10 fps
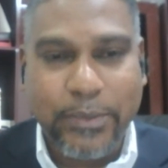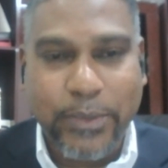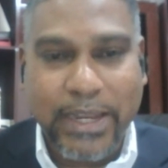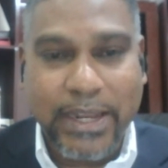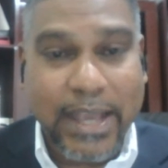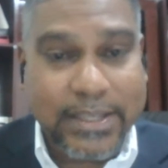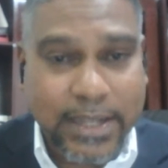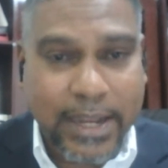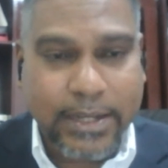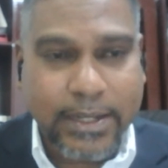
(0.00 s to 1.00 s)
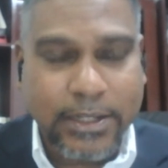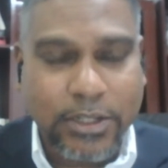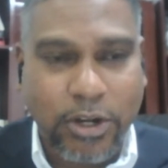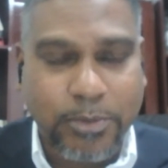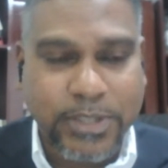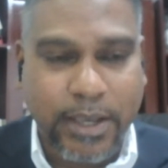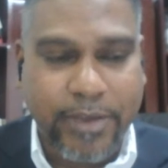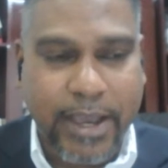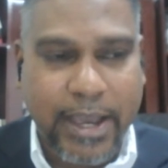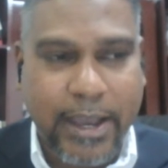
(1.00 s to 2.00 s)
did excellent in terms of
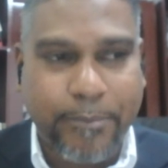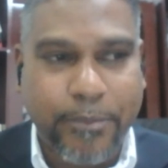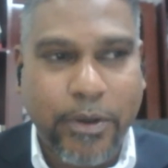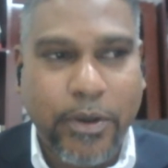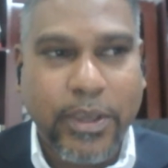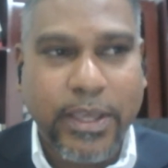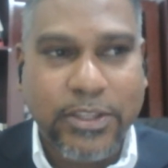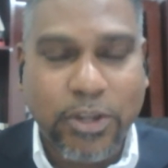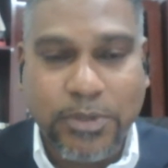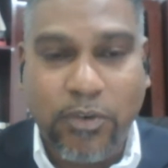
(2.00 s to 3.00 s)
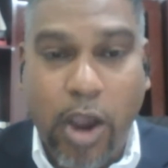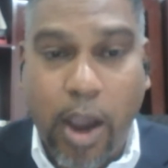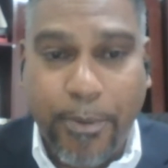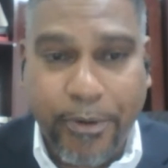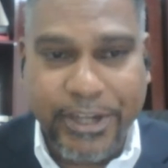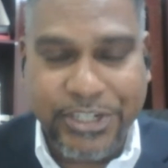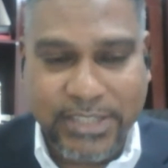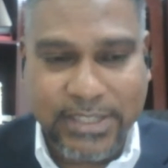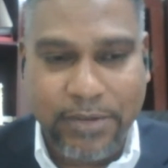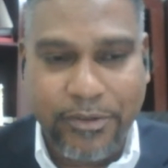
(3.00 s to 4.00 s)
our
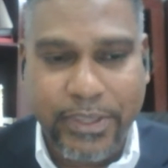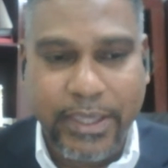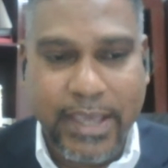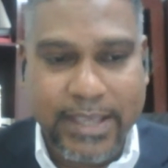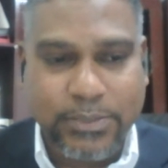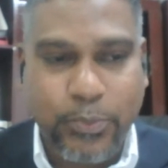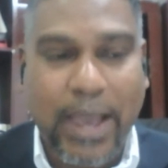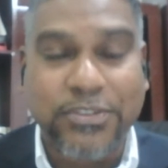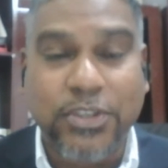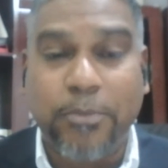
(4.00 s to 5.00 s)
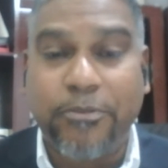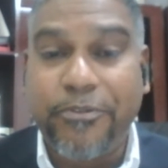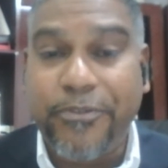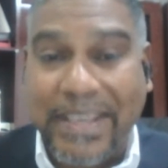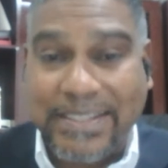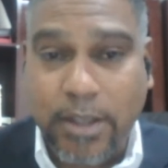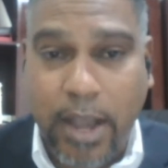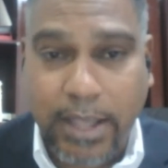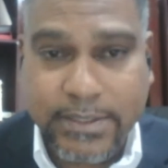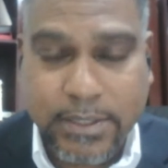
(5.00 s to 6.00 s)
operations and everything. Yes, we have some fixed
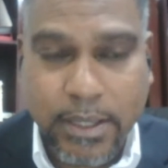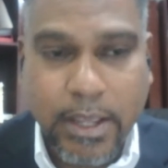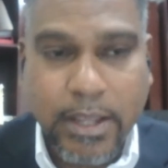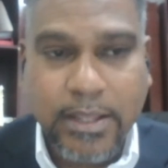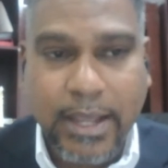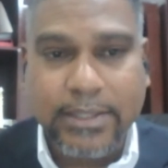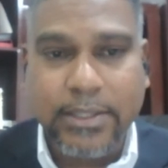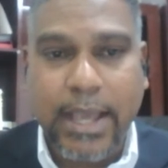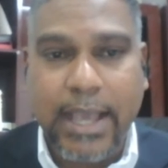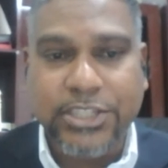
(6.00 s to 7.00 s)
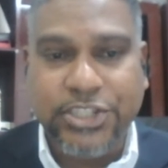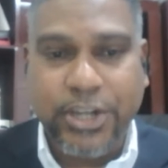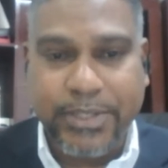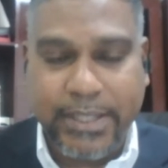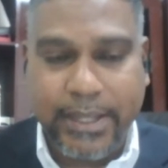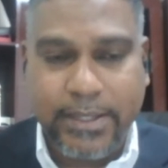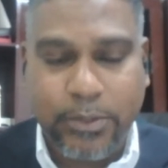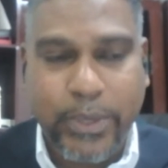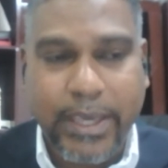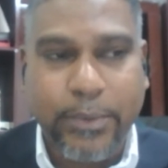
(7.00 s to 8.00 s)
costs that, as Jerry
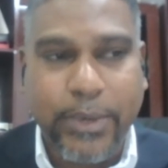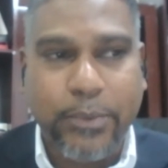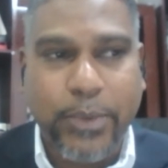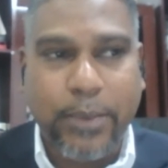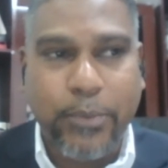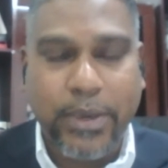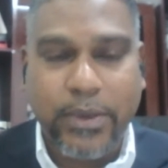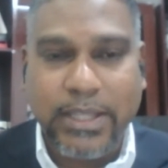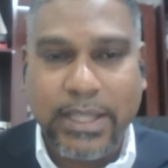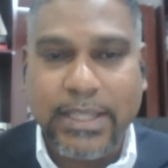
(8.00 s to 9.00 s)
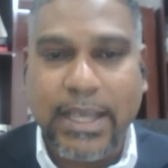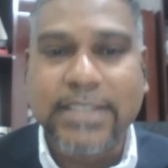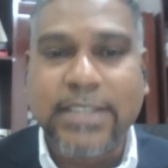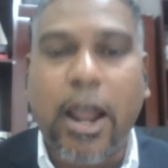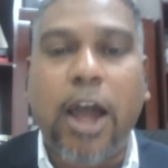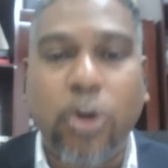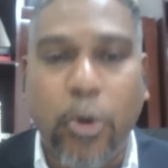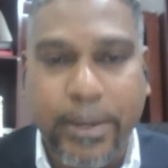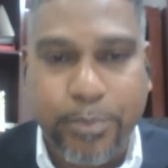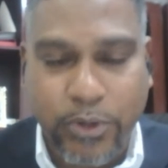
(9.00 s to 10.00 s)
stated, we as an
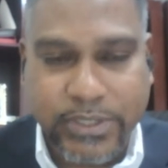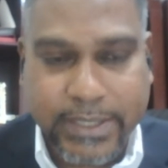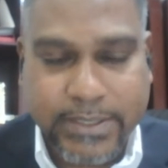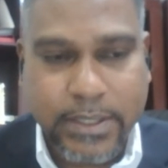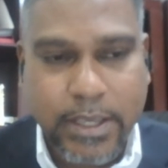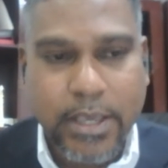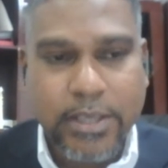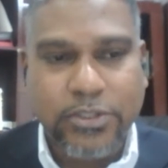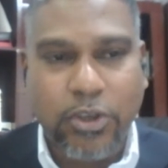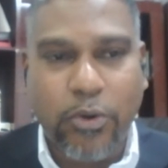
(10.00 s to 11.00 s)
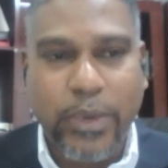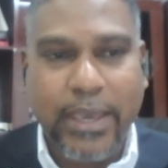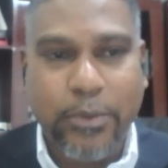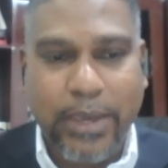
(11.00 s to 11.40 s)
ongoing process. So we've